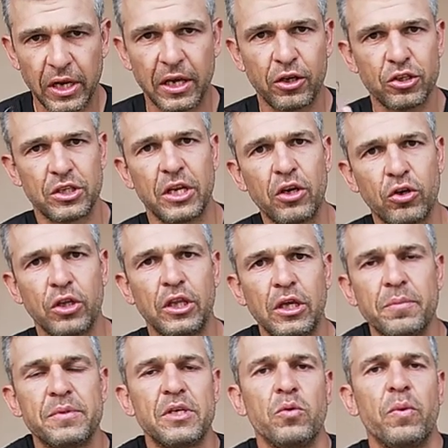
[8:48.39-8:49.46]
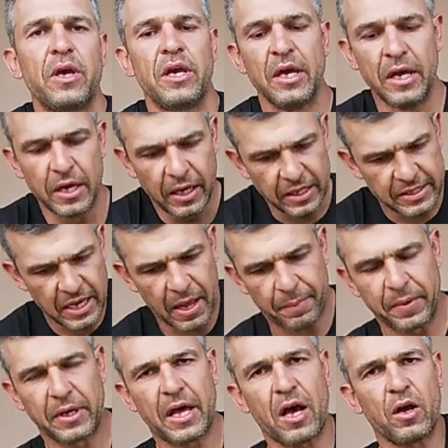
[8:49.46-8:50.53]
like you're sitting on a deep sea where it's
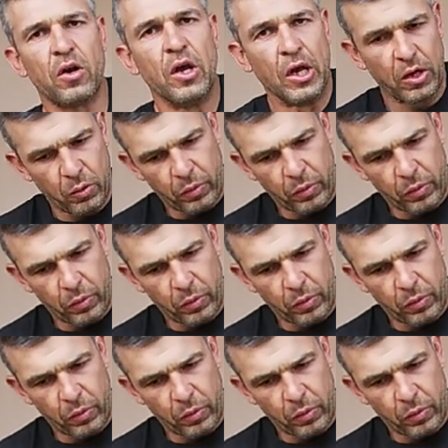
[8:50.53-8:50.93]
up and down,